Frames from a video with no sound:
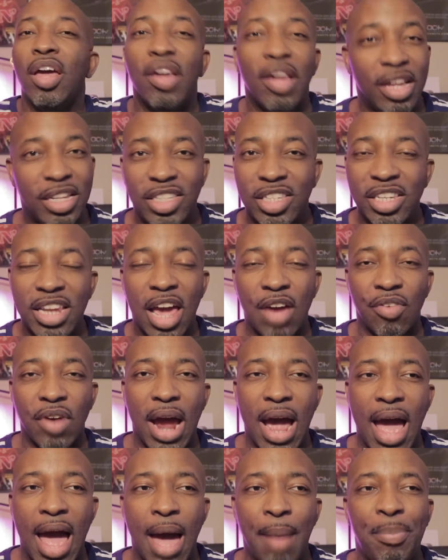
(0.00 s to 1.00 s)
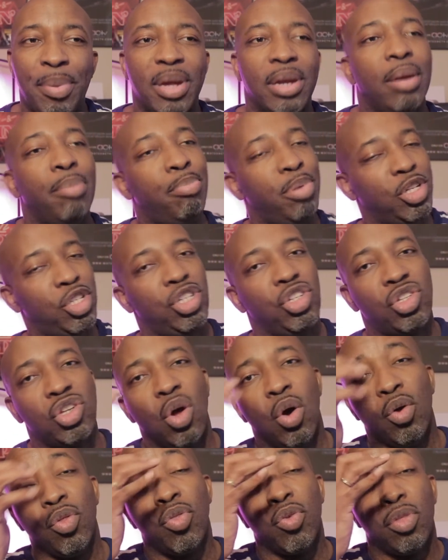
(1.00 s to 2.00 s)
It's never happened, but she's
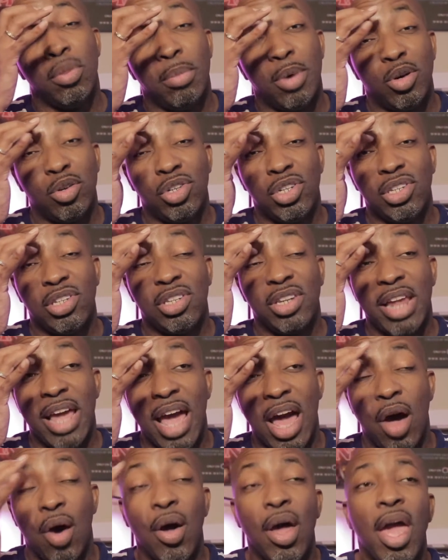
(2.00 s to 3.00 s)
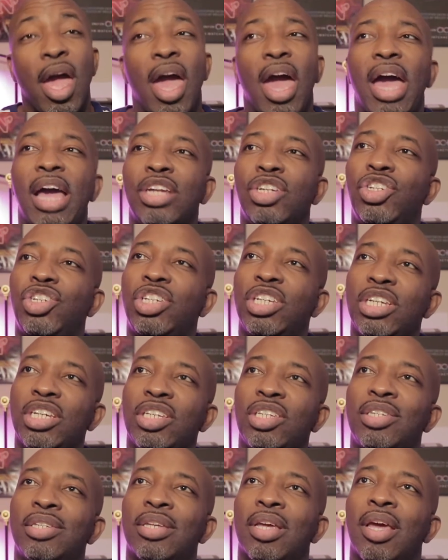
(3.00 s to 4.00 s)
going through the motions now. And
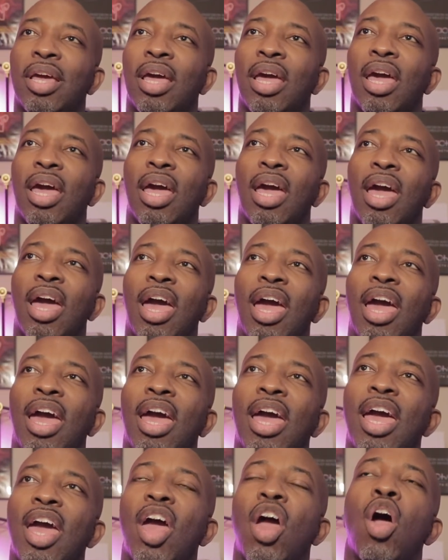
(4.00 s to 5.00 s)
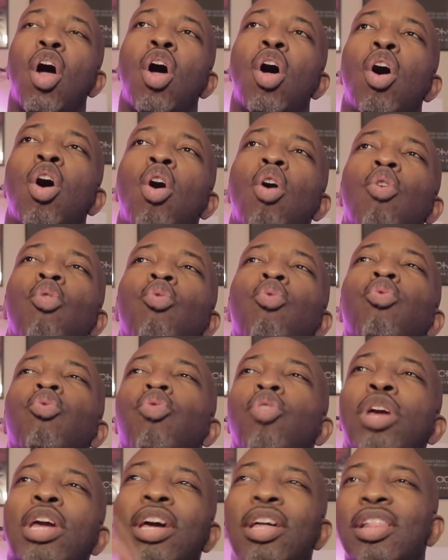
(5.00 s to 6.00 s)
she's
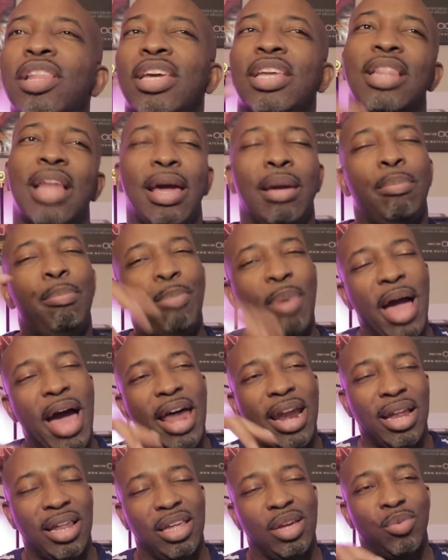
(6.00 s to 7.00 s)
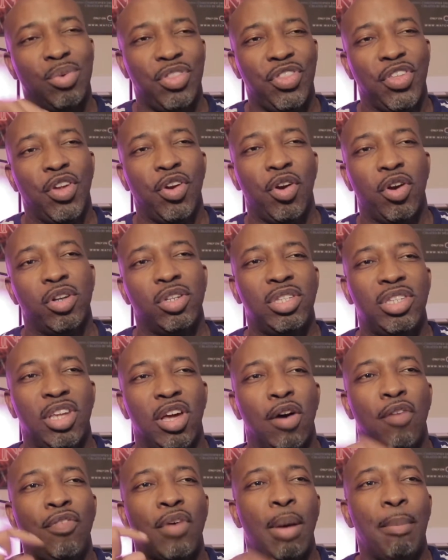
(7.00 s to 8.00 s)
really like battling within
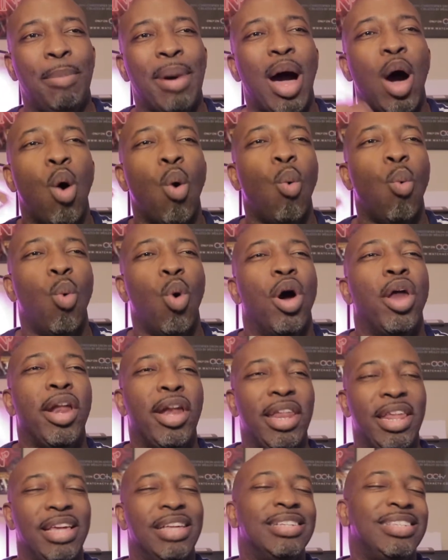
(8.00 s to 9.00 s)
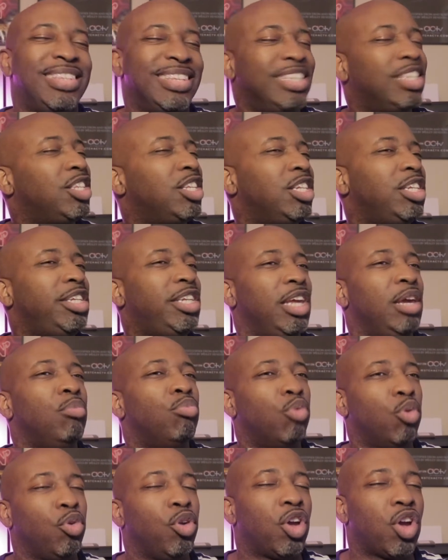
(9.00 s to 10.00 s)
herself about what it is that's the
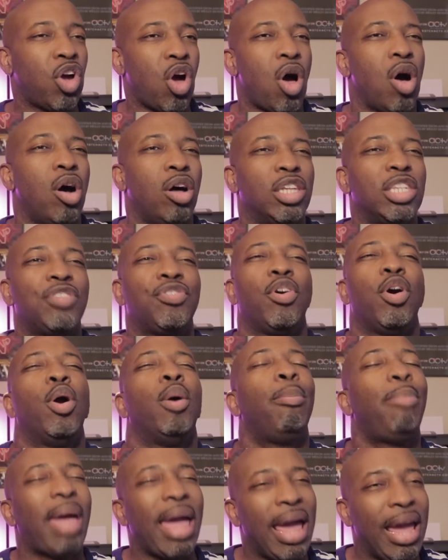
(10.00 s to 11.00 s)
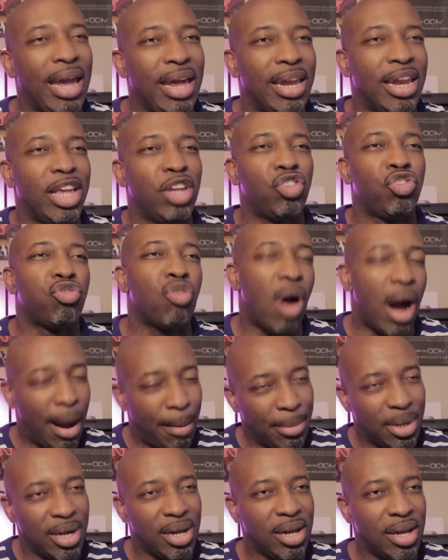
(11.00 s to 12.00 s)
deep-rooted cause for her pain and
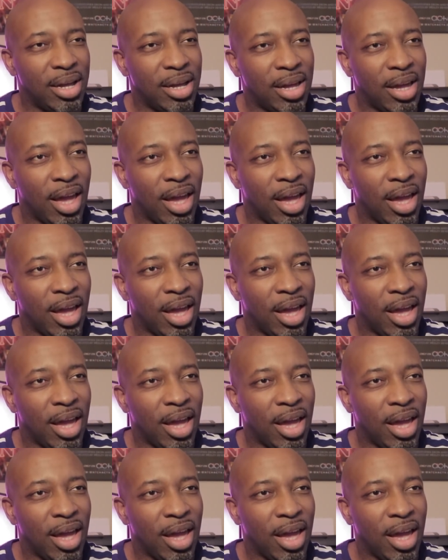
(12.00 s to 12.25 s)
trauma.